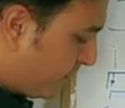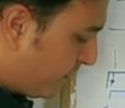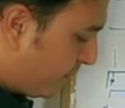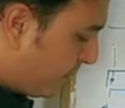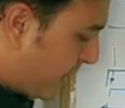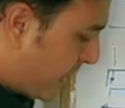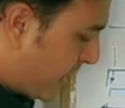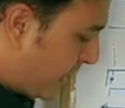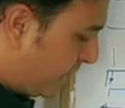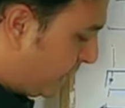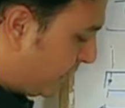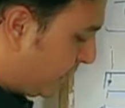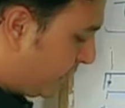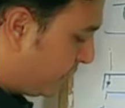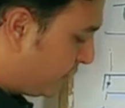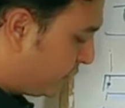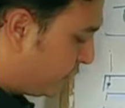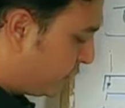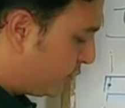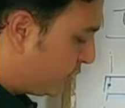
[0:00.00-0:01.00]
part
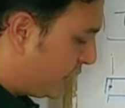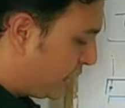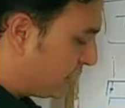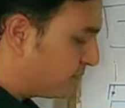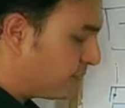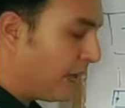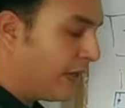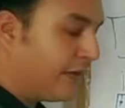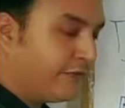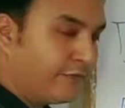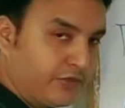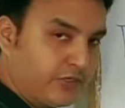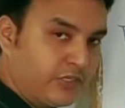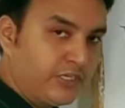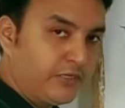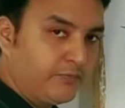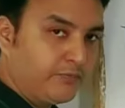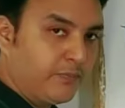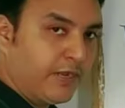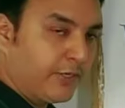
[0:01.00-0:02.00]
is known as
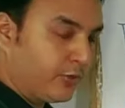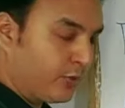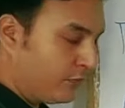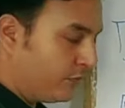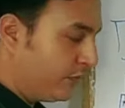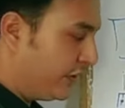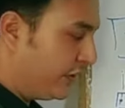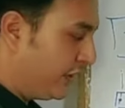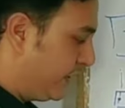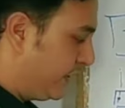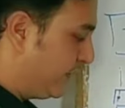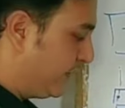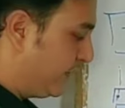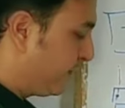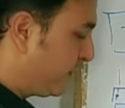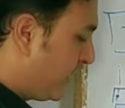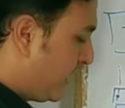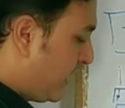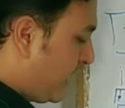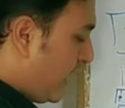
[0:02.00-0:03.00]
pivoted part over here,
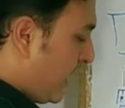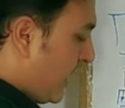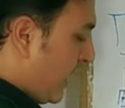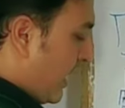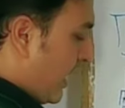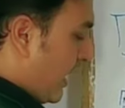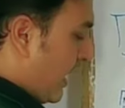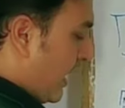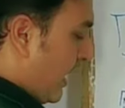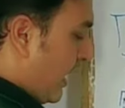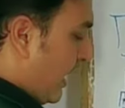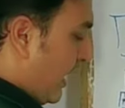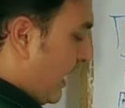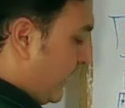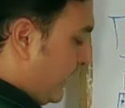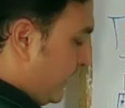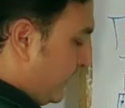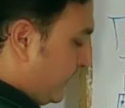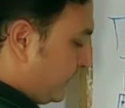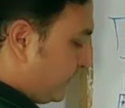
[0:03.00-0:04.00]

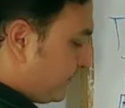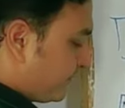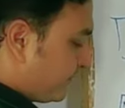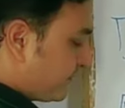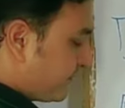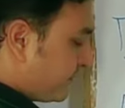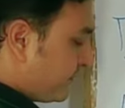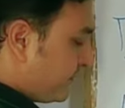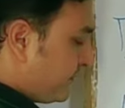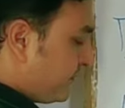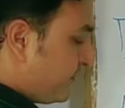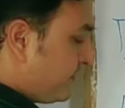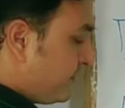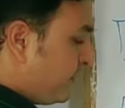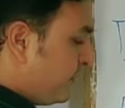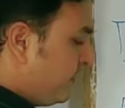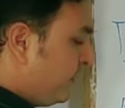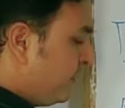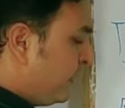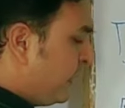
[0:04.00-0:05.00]
and
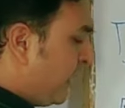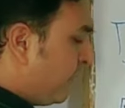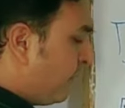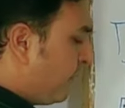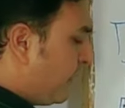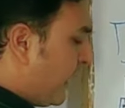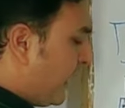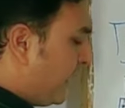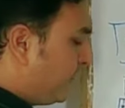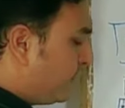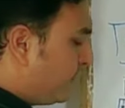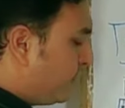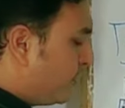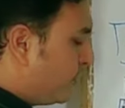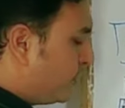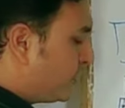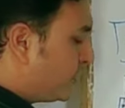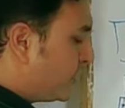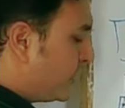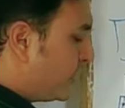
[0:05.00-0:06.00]
the applied
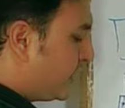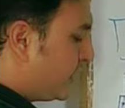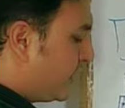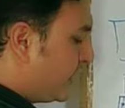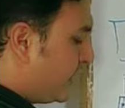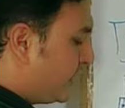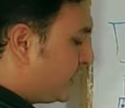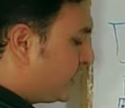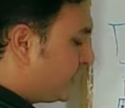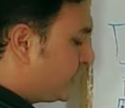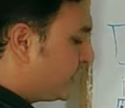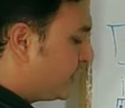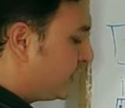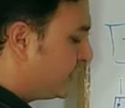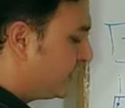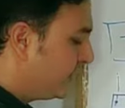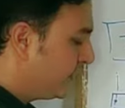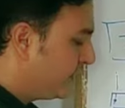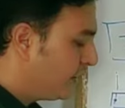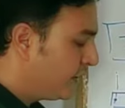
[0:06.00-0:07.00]
force is
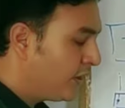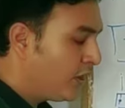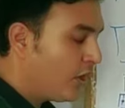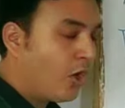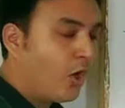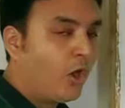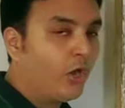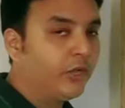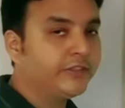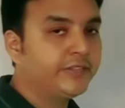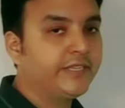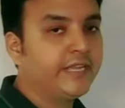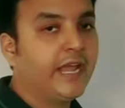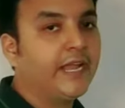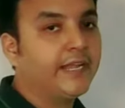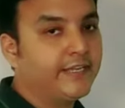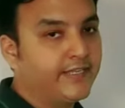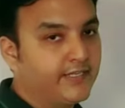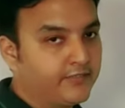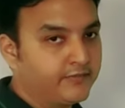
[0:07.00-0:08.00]
on the
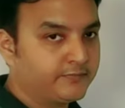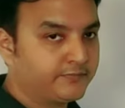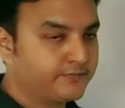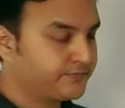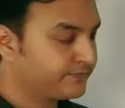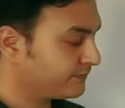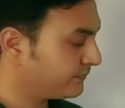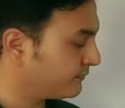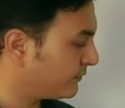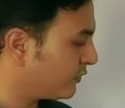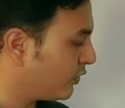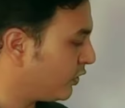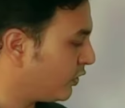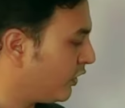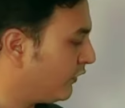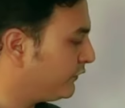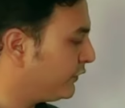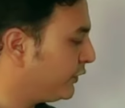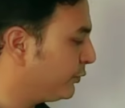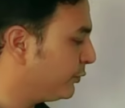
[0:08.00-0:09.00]
handle
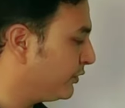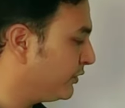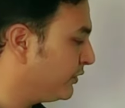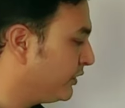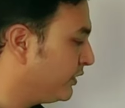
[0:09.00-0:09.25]
of the door.